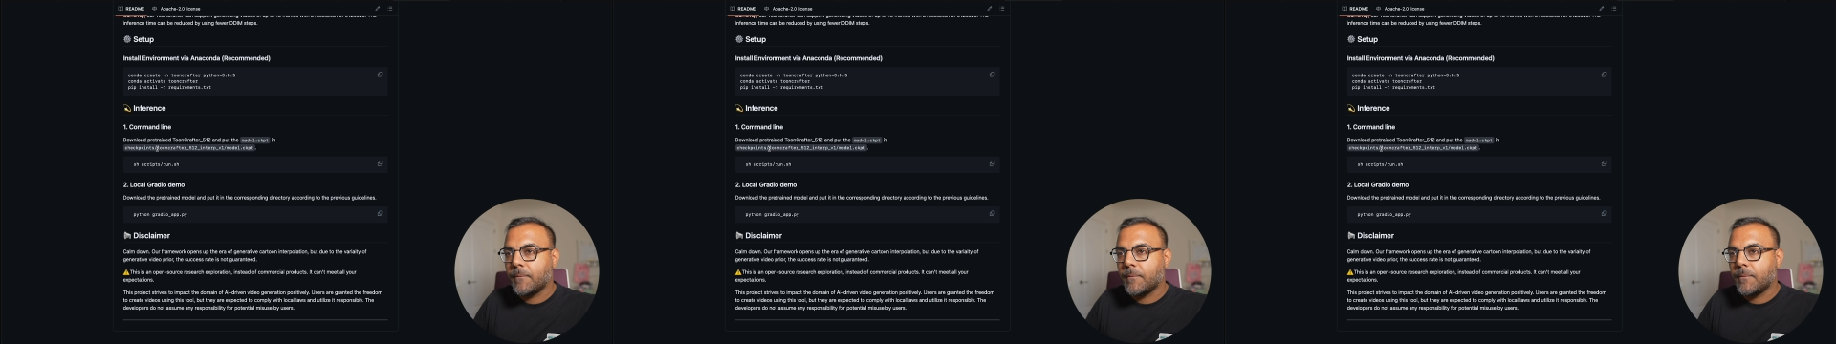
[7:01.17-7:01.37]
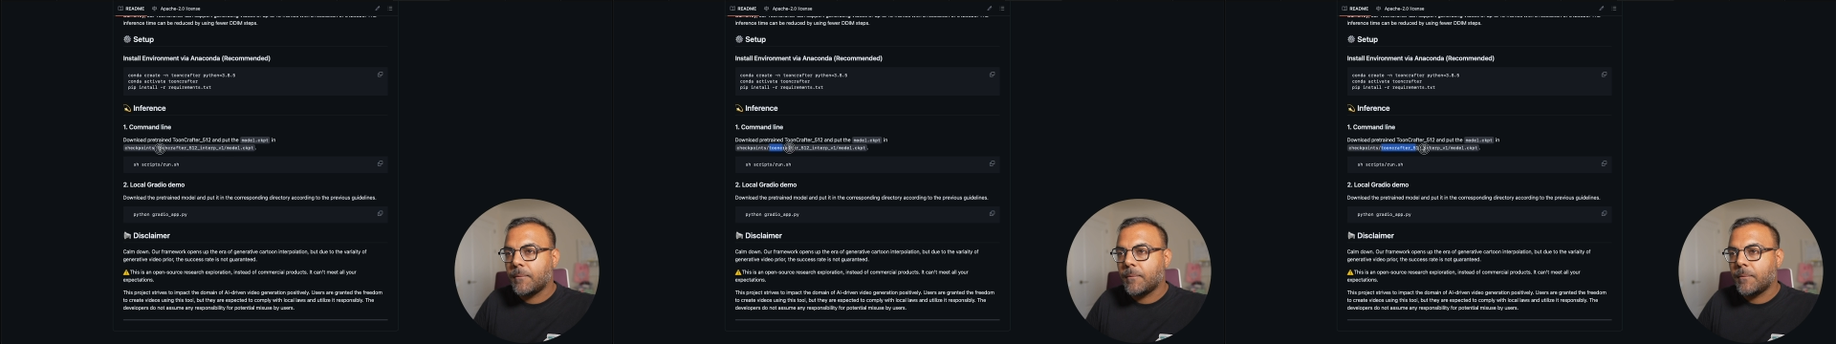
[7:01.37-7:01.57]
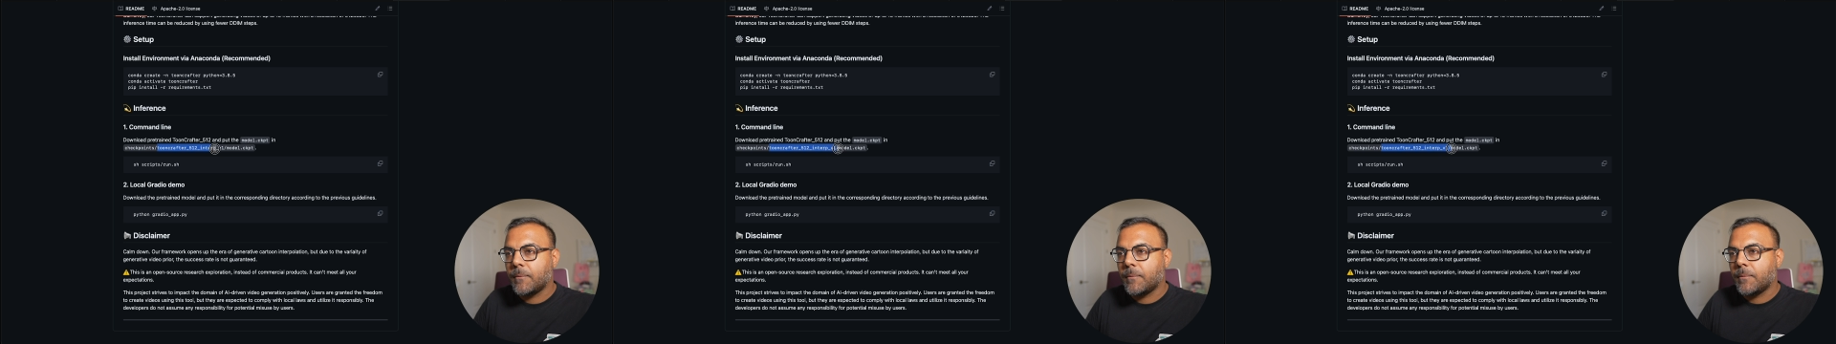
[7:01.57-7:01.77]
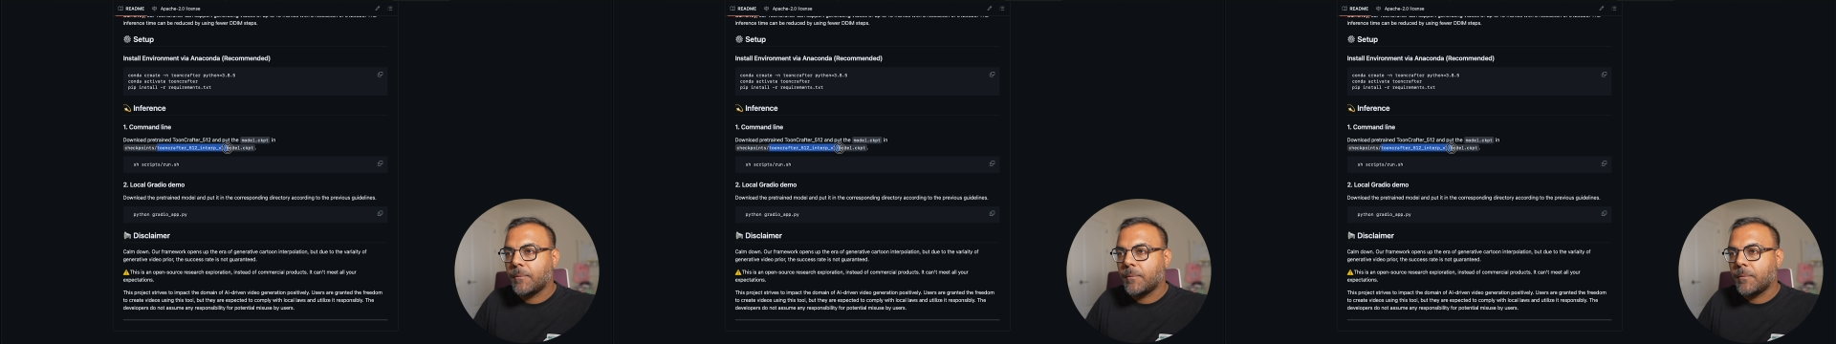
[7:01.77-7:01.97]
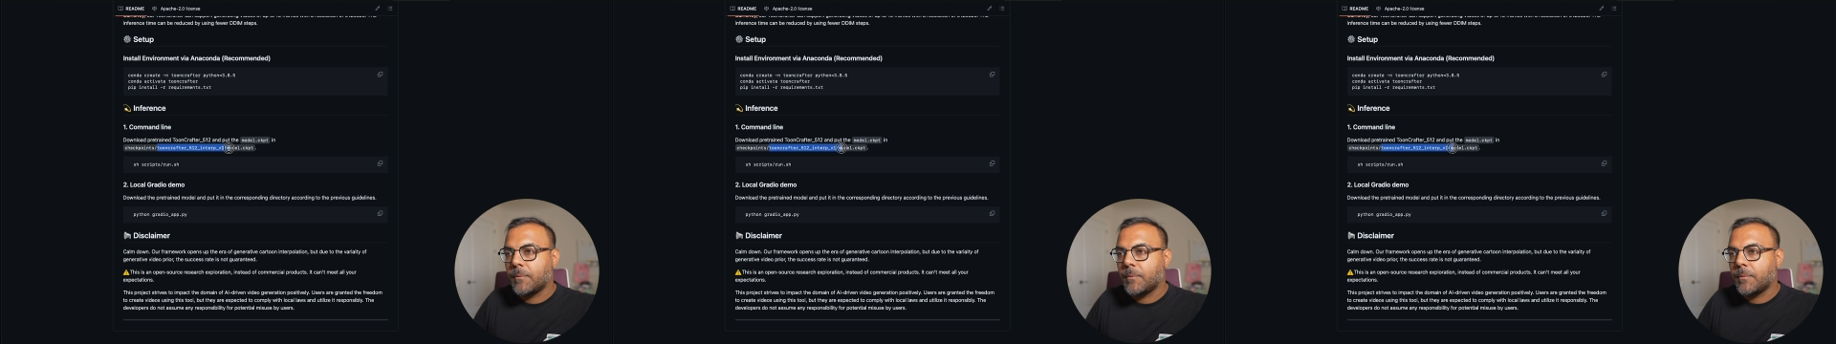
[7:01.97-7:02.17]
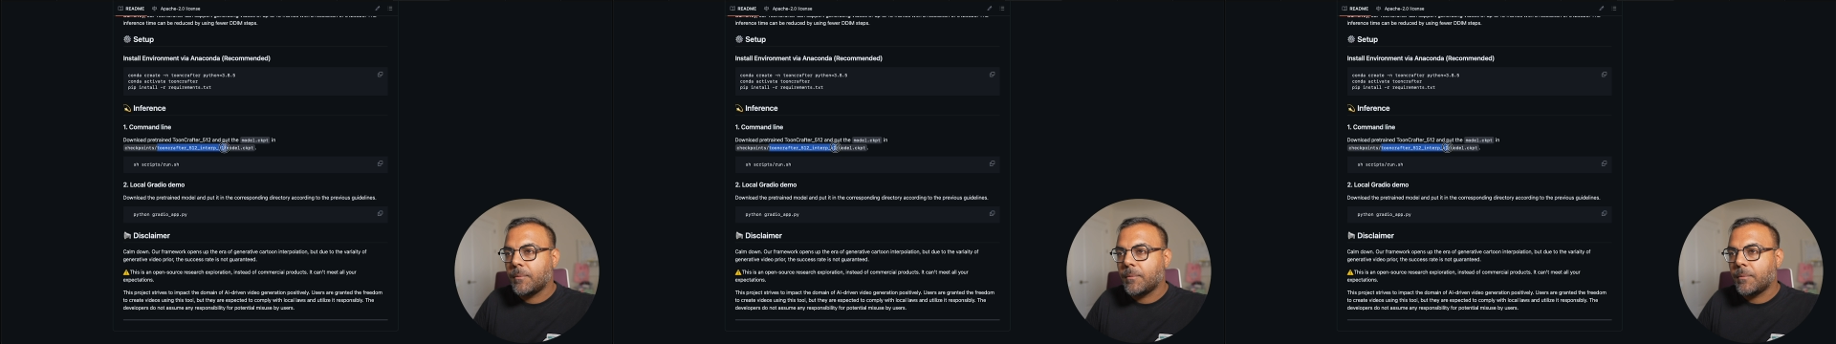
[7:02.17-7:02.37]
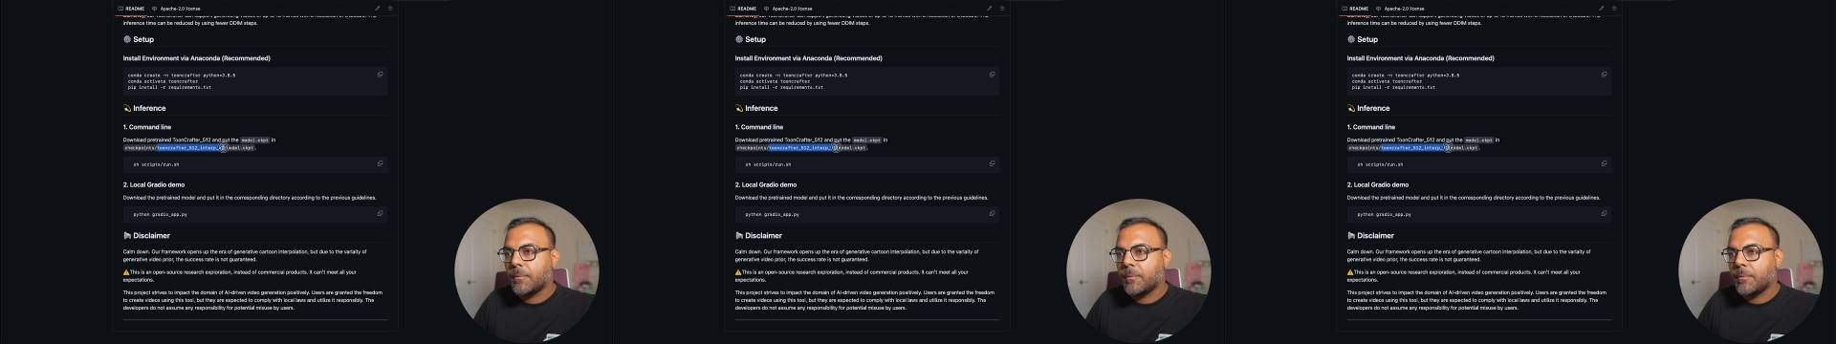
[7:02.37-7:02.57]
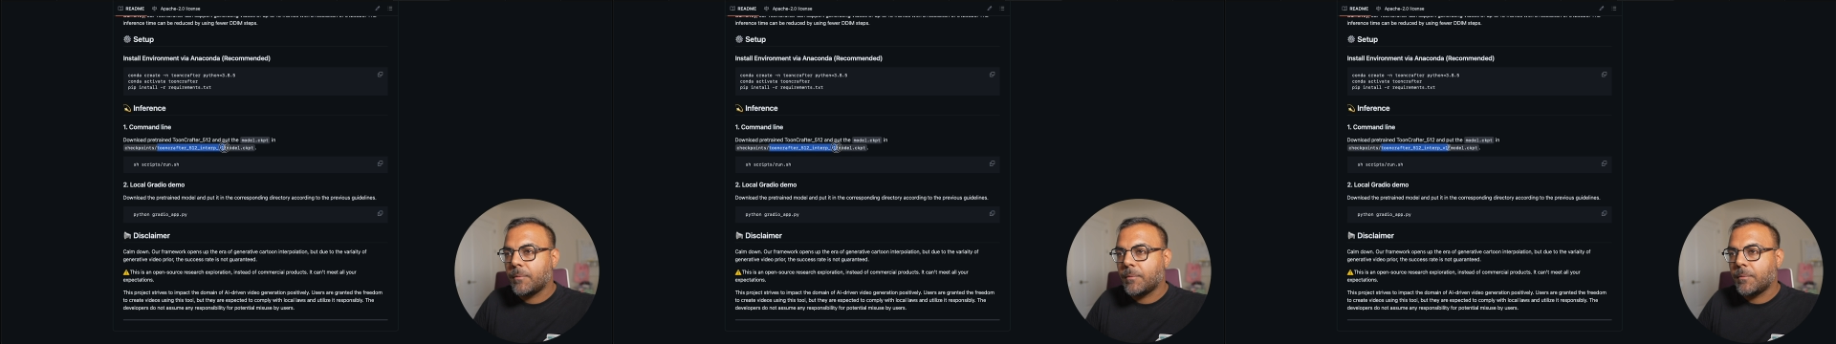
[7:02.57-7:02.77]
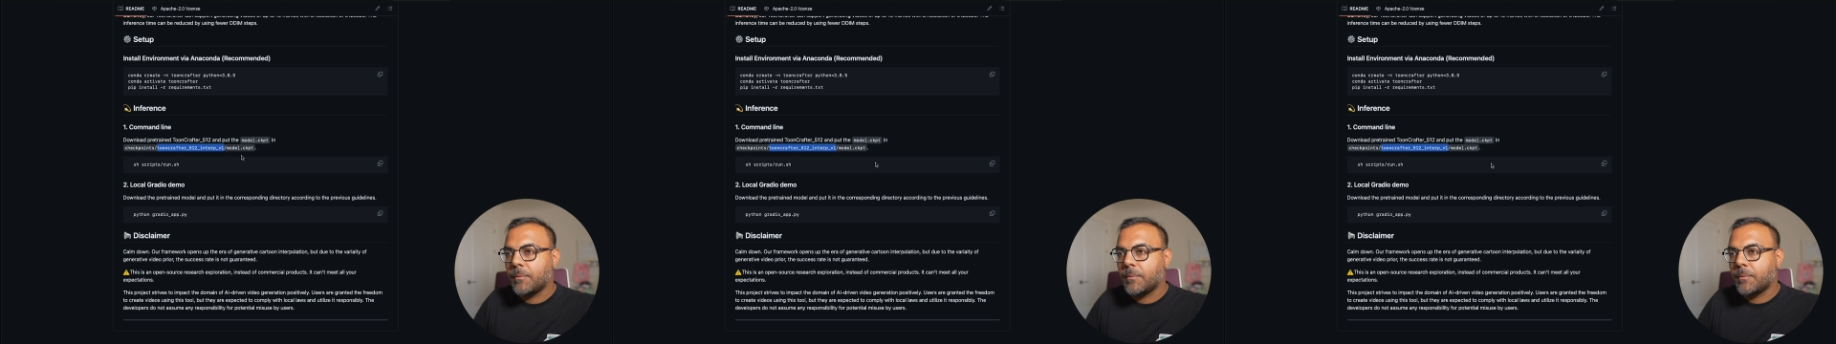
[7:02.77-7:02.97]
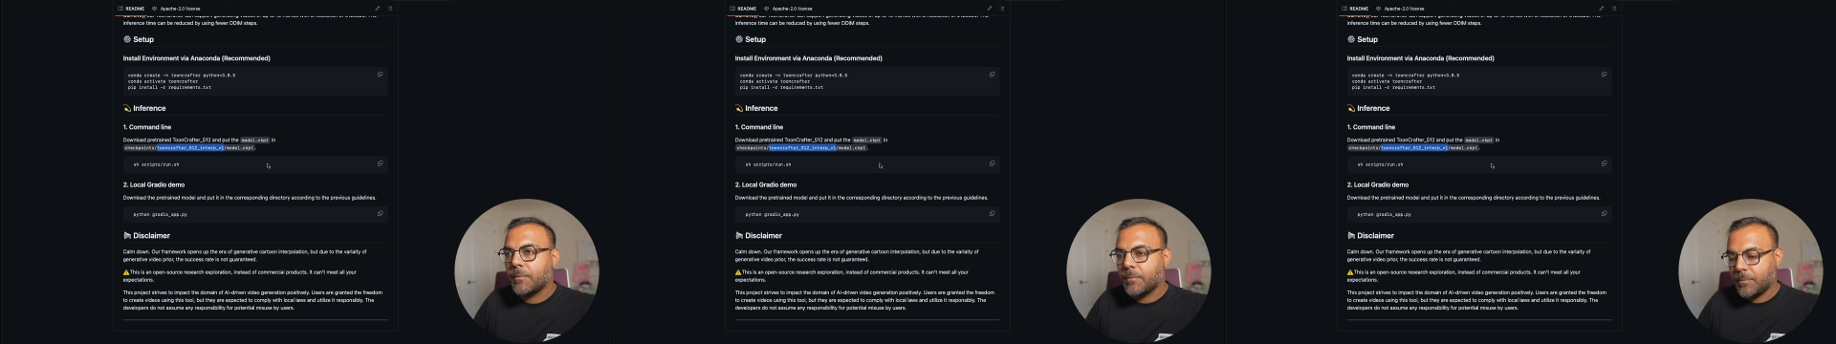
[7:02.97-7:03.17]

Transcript: No one is speaking in this clip.